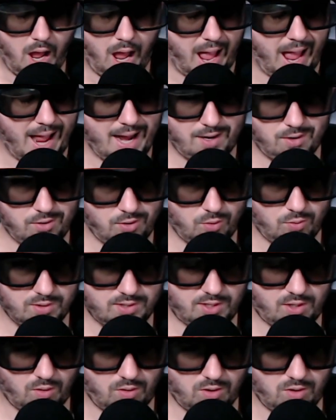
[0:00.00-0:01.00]
I don't know
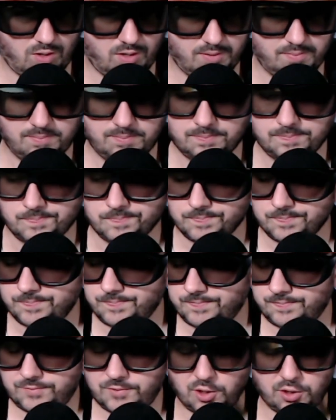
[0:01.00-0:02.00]
what's going on.
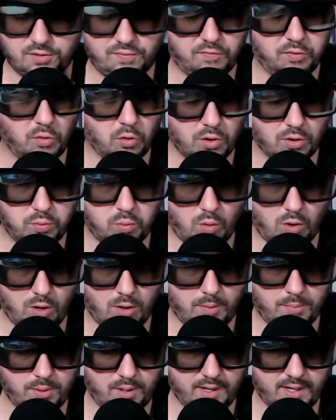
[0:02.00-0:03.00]
There's fourth
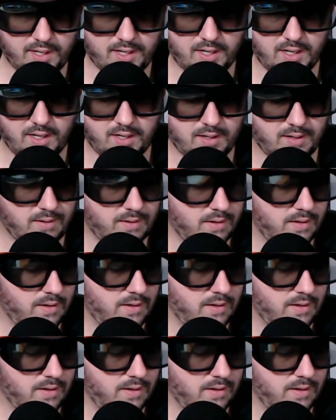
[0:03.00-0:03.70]
wall breaking,